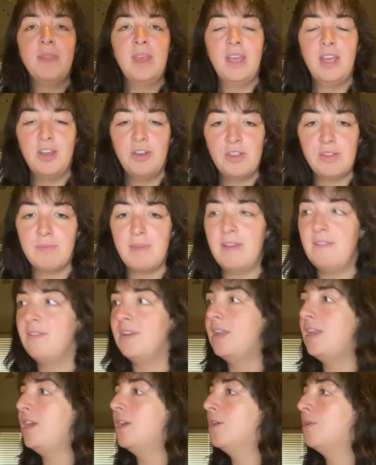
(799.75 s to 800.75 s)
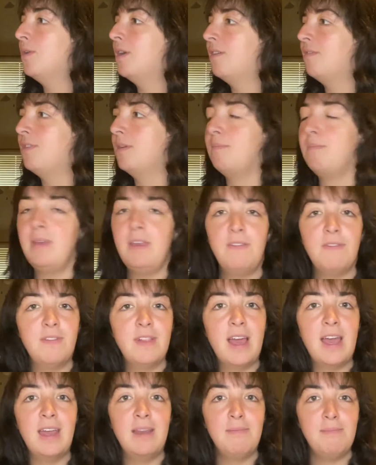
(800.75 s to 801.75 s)
here's my video of the B
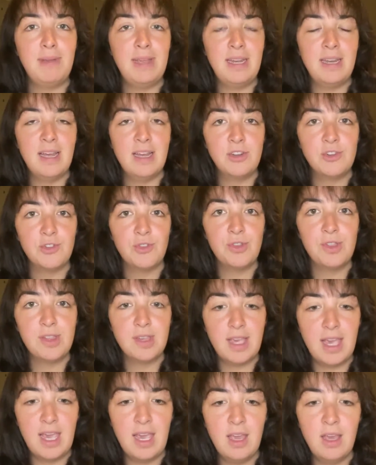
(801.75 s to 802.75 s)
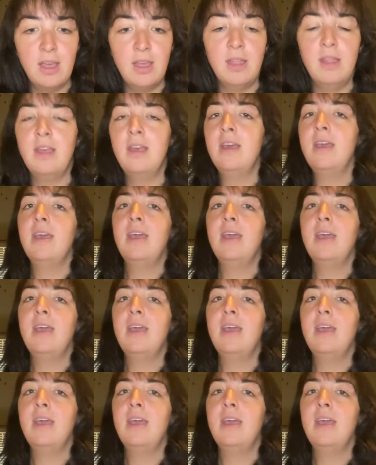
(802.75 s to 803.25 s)
flat and B natural scale,